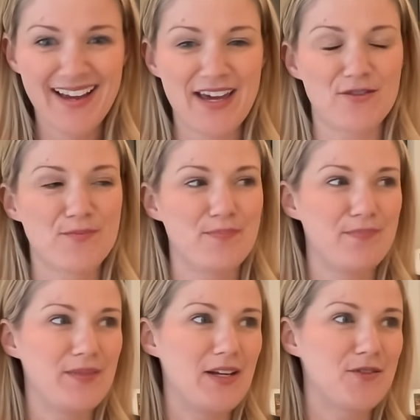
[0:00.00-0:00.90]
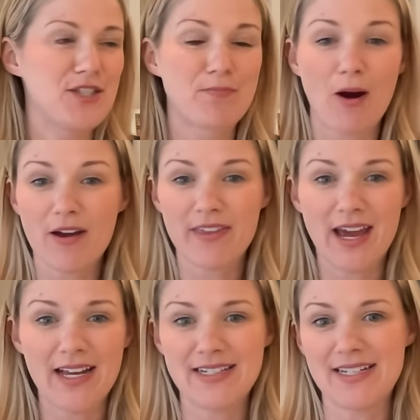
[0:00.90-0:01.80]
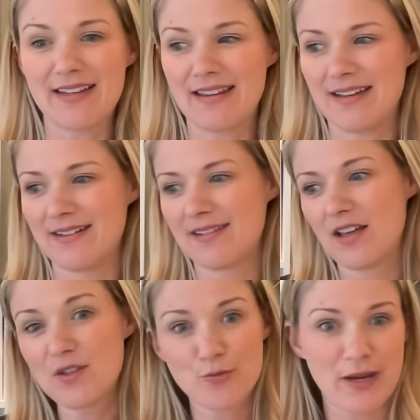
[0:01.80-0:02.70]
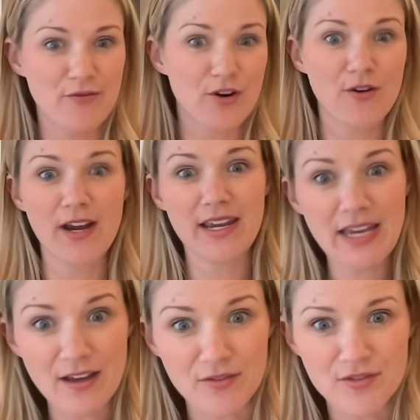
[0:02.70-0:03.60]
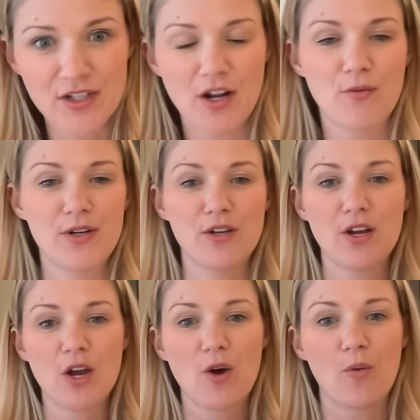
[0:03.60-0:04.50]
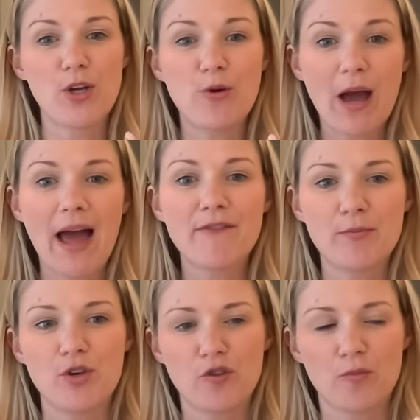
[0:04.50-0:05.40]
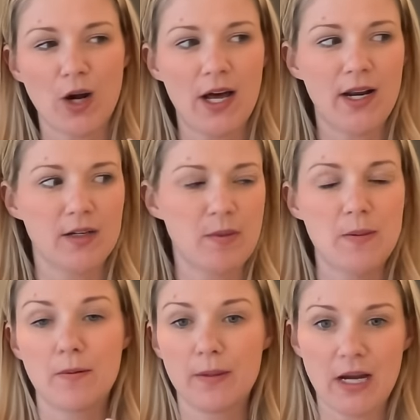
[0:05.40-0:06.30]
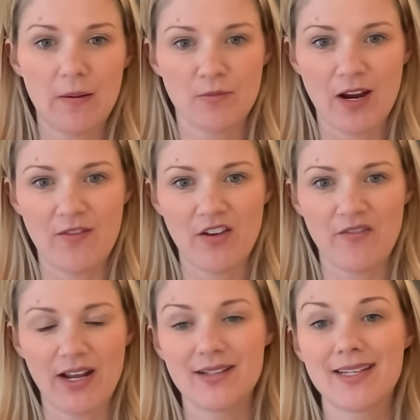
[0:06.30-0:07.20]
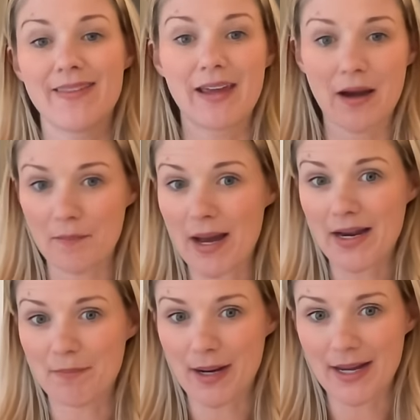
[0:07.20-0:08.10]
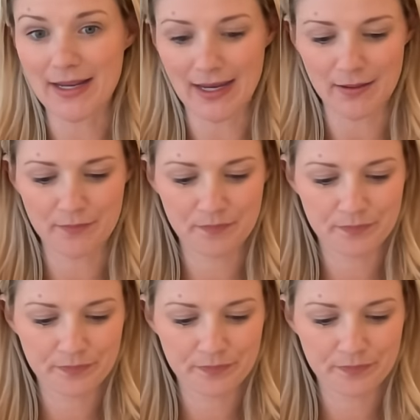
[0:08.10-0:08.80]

It'll, it'll spark the idea that this would make for a great gift. You know, when, When you have a beautiful product, people become raving fans and they come back and buy again.